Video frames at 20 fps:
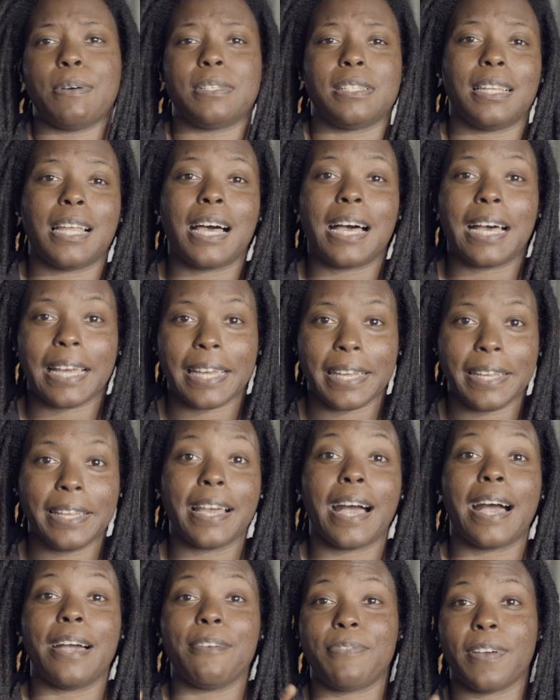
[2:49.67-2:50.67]
was a lie.
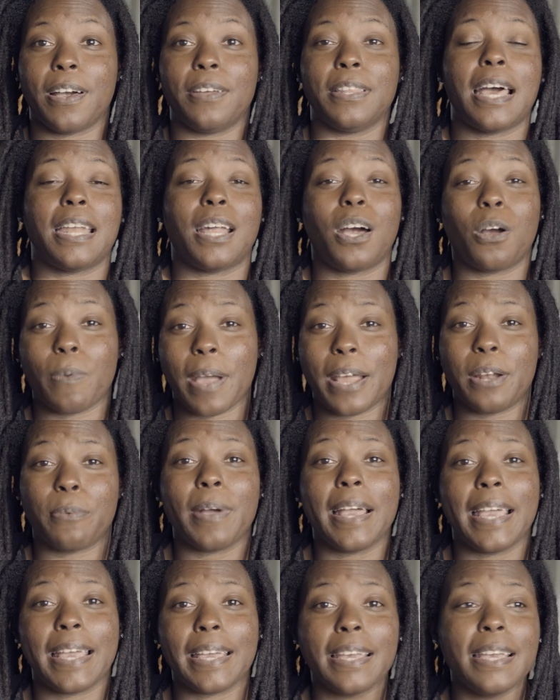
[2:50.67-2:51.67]
I found that out right
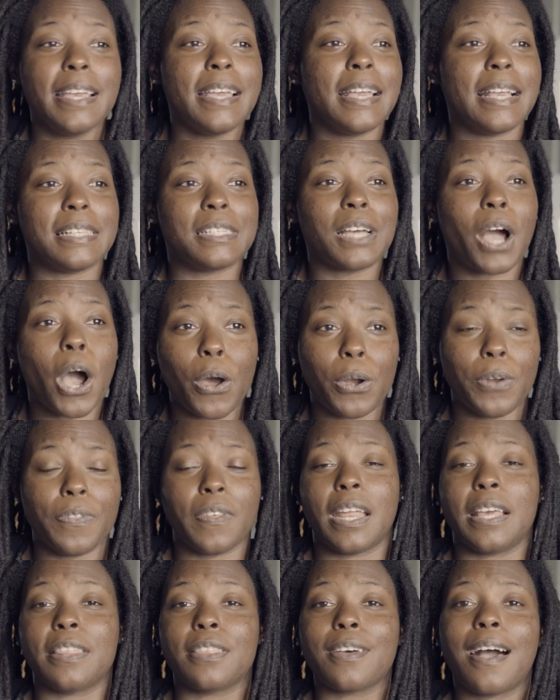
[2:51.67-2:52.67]
away. It's harder than
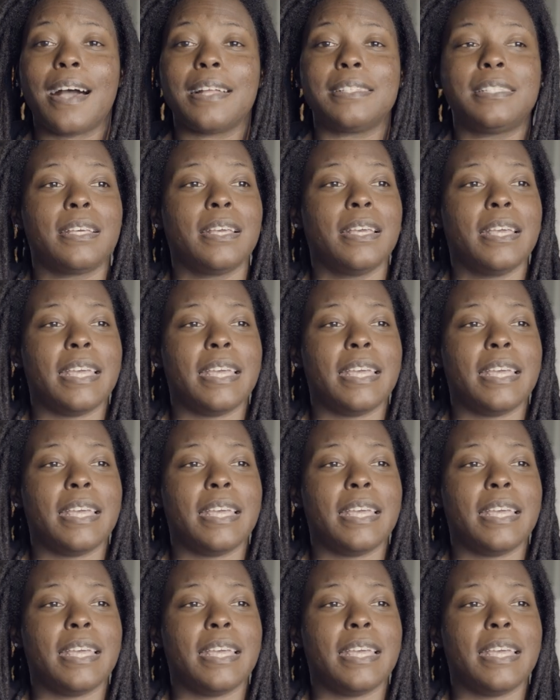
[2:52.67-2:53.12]
I thought.